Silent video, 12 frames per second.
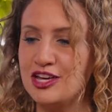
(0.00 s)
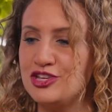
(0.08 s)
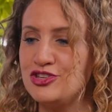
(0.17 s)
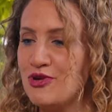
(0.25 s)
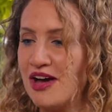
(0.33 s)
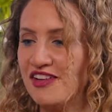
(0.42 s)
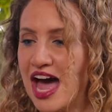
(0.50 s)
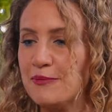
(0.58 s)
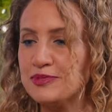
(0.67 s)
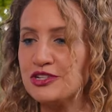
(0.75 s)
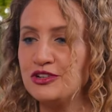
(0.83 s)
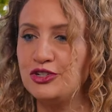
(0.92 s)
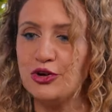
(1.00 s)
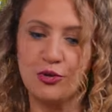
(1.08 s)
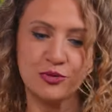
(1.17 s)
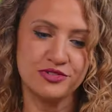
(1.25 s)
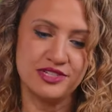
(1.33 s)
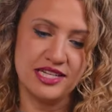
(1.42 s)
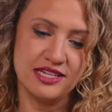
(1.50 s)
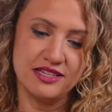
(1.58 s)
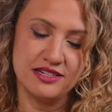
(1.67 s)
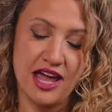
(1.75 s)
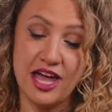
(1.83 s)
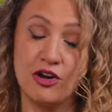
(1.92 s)
you have absolutely no
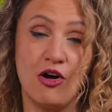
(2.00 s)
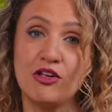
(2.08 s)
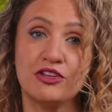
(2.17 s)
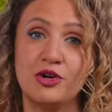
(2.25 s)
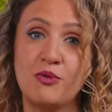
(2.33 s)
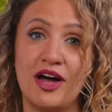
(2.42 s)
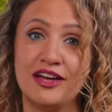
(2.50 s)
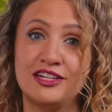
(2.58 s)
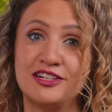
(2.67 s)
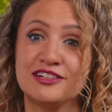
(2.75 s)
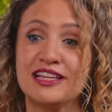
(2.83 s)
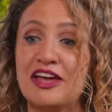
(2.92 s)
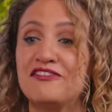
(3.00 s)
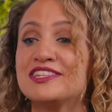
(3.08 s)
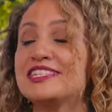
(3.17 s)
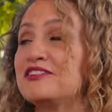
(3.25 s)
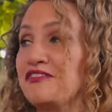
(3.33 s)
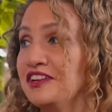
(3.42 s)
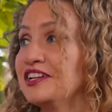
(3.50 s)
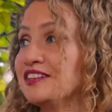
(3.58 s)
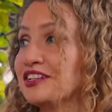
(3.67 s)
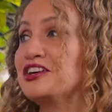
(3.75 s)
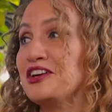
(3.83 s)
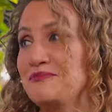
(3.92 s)
routine and all you want in your life is to feel
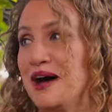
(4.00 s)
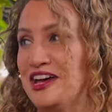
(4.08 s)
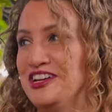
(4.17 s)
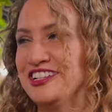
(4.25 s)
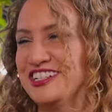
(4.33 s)
good about